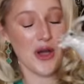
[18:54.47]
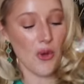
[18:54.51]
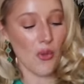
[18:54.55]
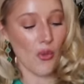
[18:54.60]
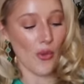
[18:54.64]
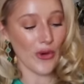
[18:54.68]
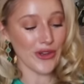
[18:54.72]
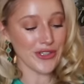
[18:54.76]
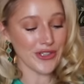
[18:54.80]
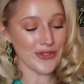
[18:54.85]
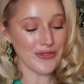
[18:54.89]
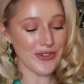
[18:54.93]

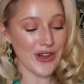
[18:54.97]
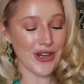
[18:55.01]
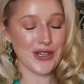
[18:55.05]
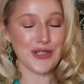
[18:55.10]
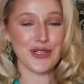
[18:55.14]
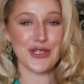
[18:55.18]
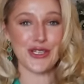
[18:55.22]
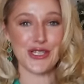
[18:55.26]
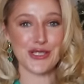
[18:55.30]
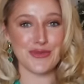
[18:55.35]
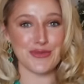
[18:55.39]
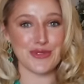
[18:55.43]
one of our
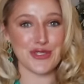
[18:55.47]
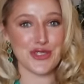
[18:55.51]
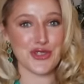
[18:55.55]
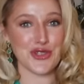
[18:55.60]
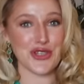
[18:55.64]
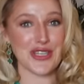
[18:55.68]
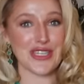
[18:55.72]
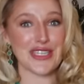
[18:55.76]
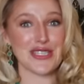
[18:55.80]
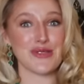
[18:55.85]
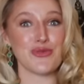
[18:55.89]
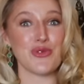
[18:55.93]
Christmas
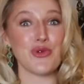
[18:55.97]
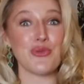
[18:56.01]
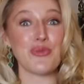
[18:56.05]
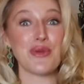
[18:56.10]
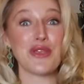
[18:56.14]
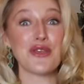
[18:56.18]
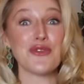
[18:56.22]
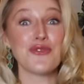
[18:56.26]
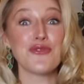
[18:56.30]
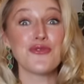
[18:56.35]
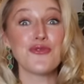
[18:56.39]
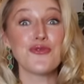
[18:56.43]
trees will
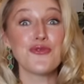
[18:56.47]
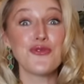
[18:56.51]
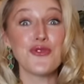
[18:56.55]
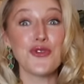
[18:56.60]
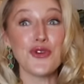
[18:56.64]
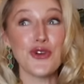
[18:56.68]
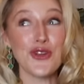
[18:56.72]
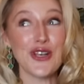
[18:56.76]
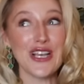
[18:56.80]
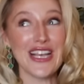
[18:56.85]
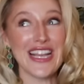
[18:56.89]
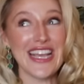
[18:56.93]
be
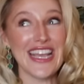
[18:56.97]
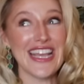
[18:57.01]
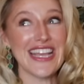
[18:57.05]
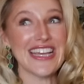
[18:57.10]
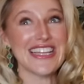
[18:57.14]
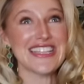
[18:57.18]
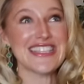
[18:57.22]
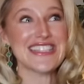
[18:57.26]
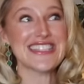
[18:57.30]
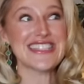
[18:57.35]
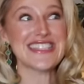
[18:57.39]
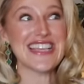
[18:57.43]
fully
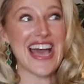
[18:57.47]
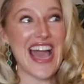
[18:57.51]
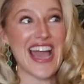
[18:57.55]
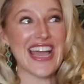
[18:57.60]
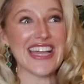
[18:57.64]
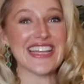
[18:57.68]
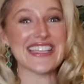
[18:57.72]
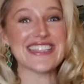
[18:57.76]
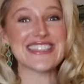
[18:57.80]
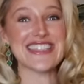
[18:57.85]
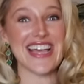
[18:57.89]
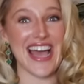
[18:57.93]

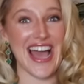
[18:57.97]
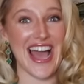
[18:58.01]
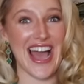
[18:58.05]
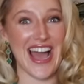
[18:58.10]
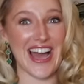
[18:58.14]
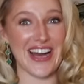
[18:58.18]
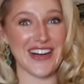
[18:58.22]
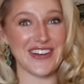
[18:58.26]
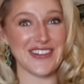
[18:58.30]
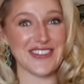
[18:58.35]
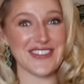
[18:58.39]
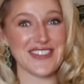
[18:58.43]
decked
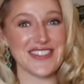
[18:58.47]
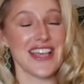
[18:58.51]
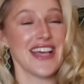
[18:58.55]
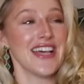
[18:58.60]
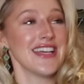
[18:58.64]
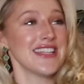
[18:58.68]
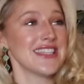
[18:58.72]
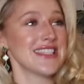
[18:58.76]
out.